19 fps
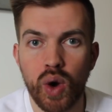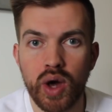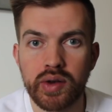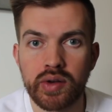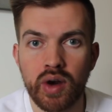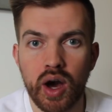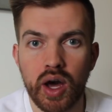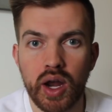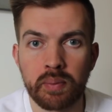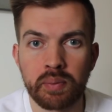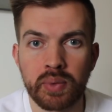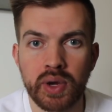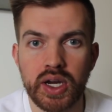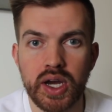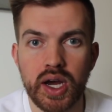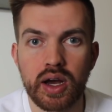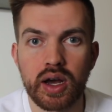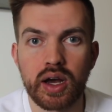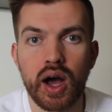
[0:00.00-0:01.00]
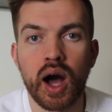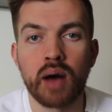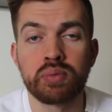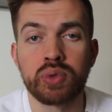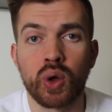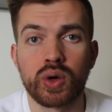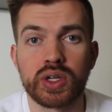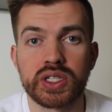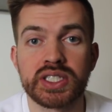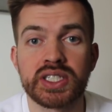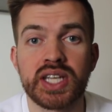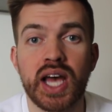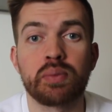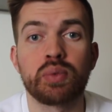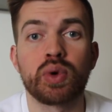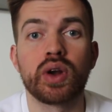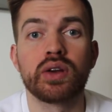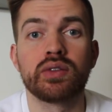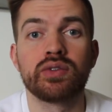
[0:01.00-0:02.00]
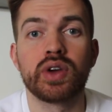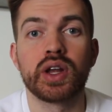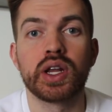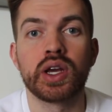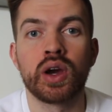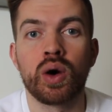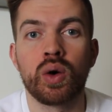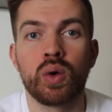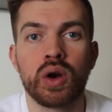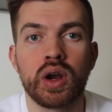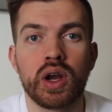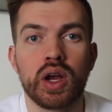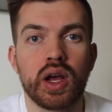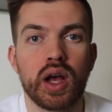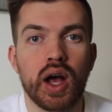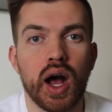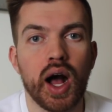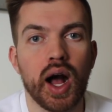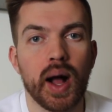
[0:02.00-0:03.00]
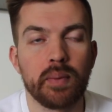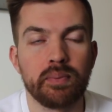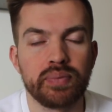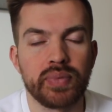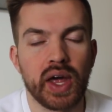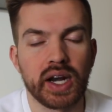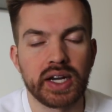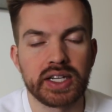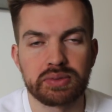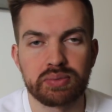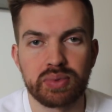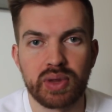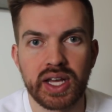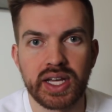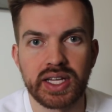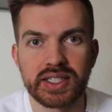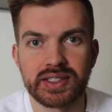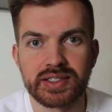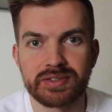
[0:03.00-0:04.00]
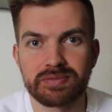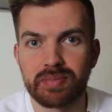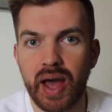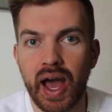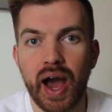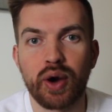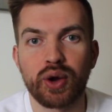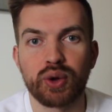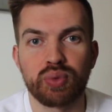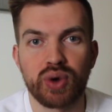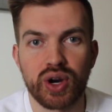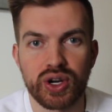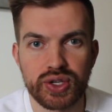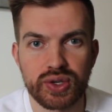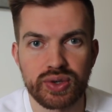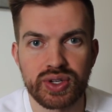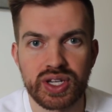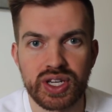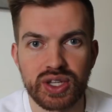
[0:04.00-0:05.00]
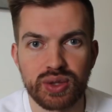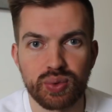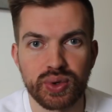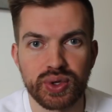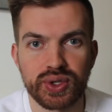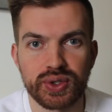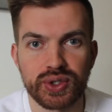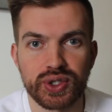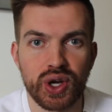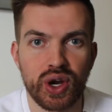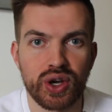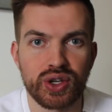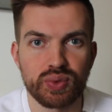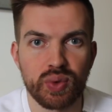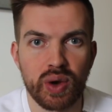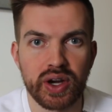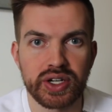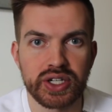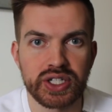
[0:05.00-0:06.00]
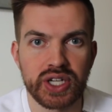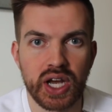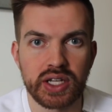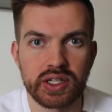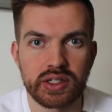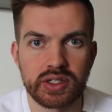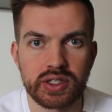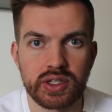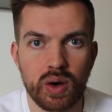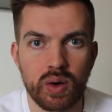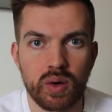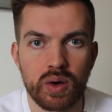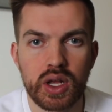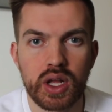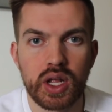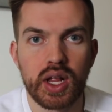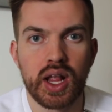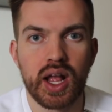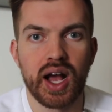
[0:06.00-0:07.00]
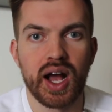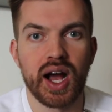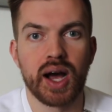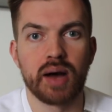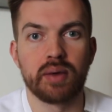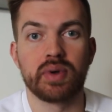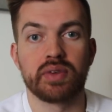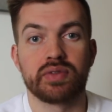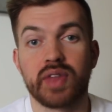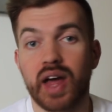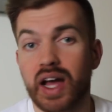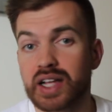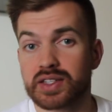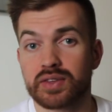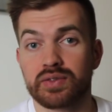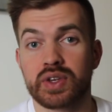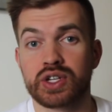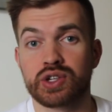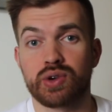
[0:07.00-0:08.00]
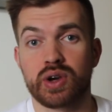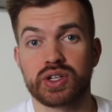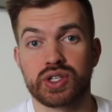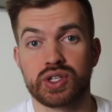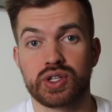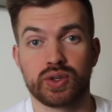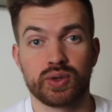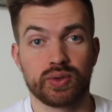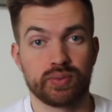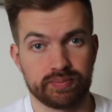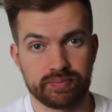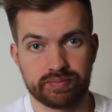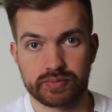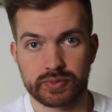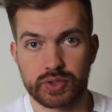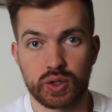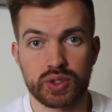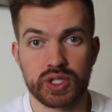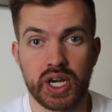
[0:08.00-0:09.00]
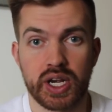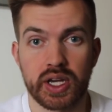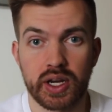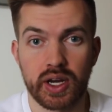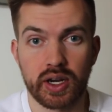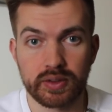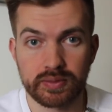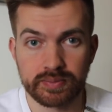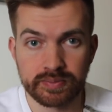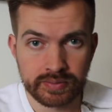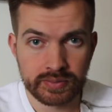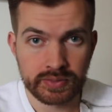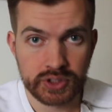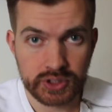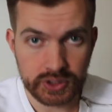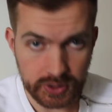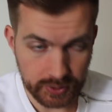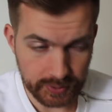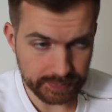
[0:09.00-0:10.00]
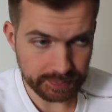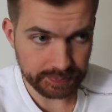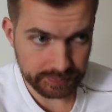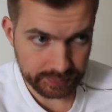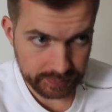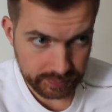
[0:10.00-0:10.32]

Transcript: whatnot. I'm gonna upload a separate video that explains how to brush your teeth when your jaw is wired shut. So if that's of interest to you, go check it out. So,